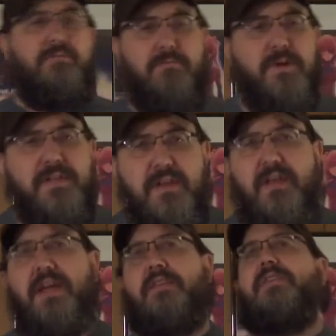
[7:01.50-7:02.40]
I really
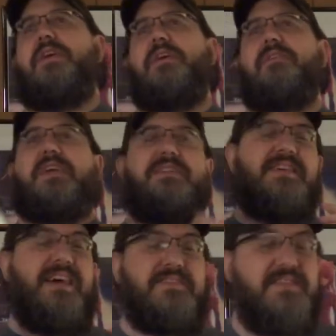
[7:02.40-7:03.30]
like the
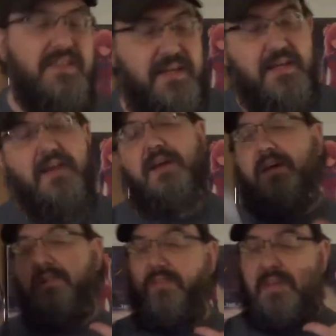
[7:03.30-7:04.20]
intensity,
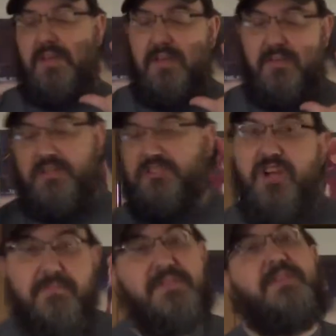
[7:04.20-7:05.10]
the
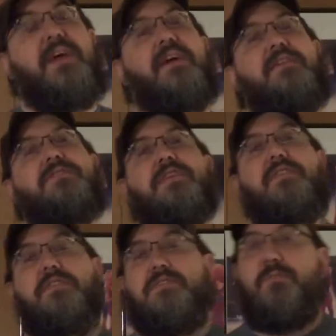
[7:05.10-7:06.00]
jump scares
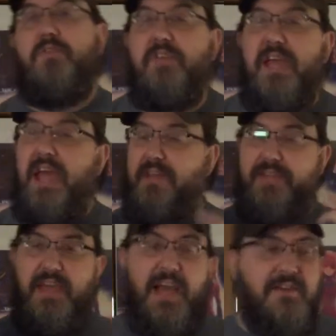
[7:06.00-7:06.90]
in this movie, and
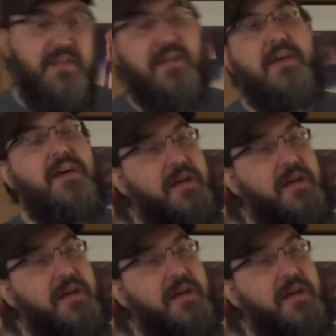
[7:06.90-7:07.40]
the ending